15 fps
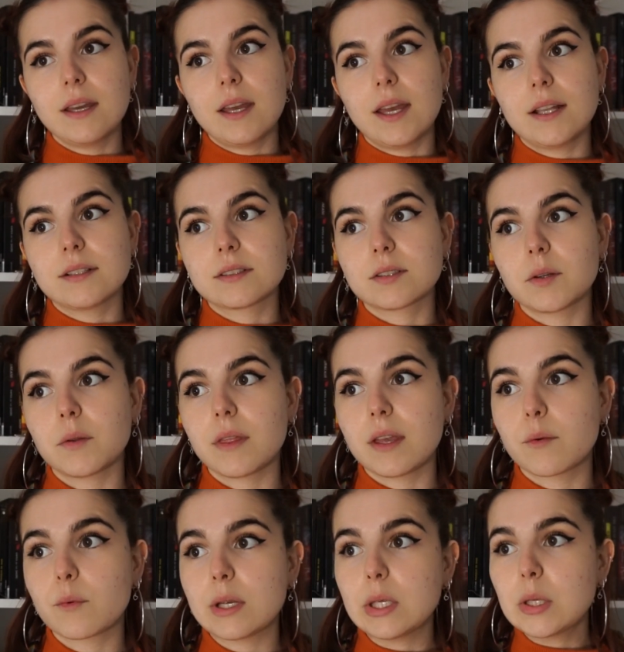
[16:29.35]
and so they
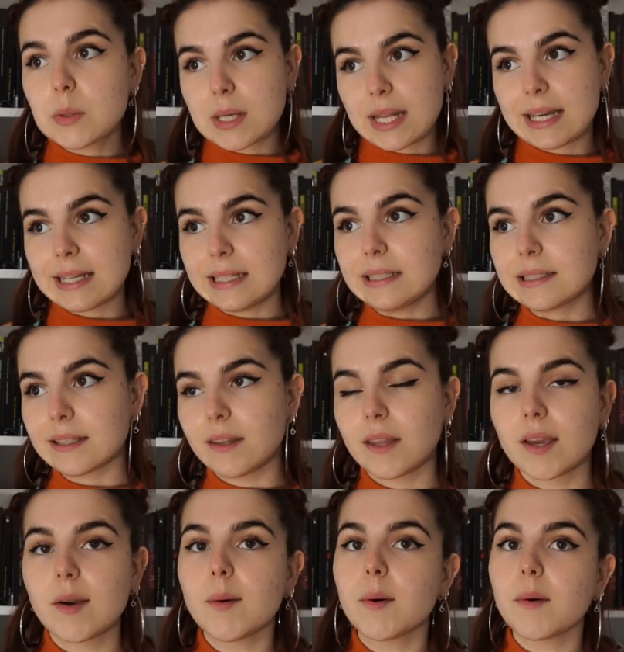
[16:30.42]
reunite and they
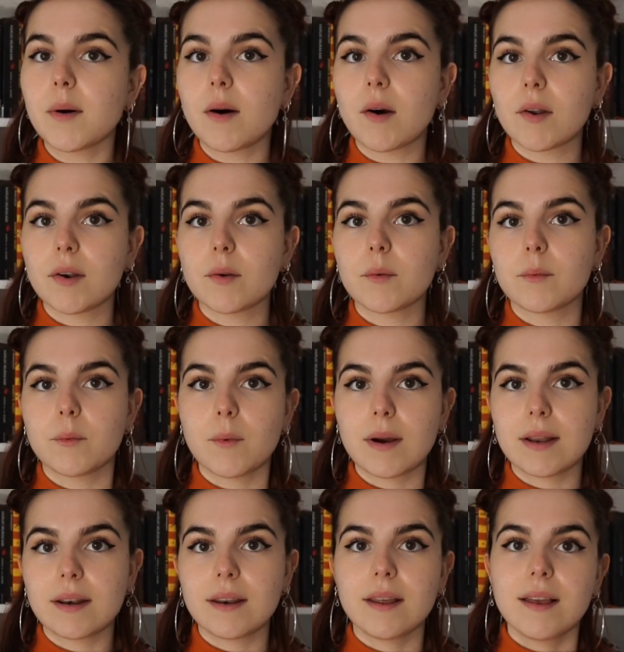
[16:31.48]
go on
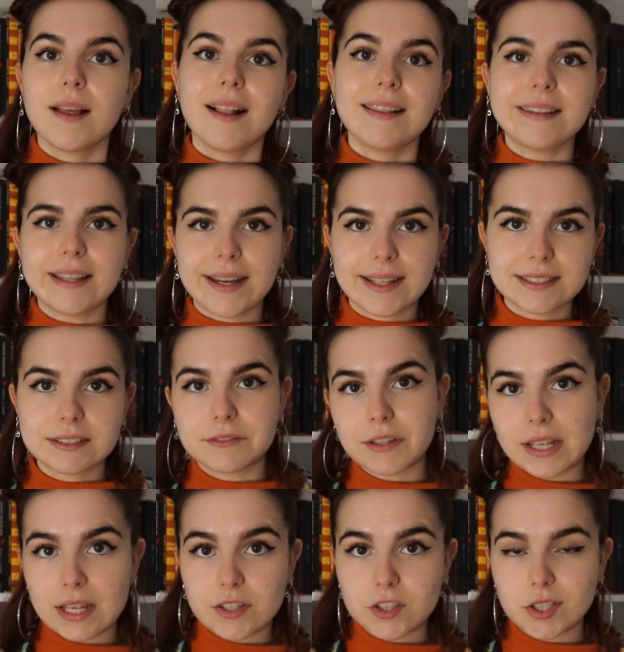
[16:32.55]
one last
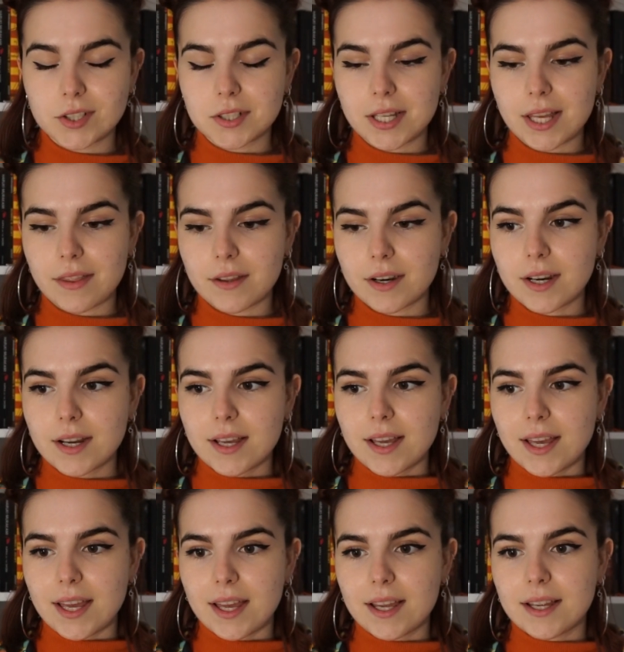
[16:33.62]
vacation together.
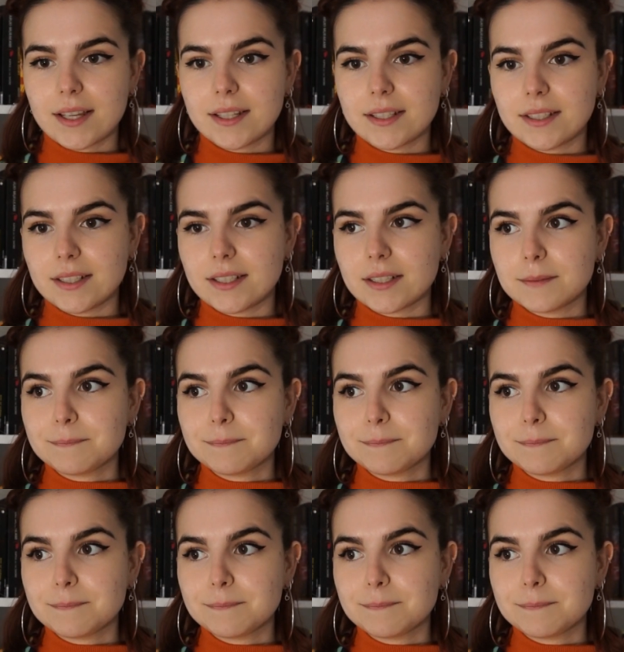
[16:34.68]
And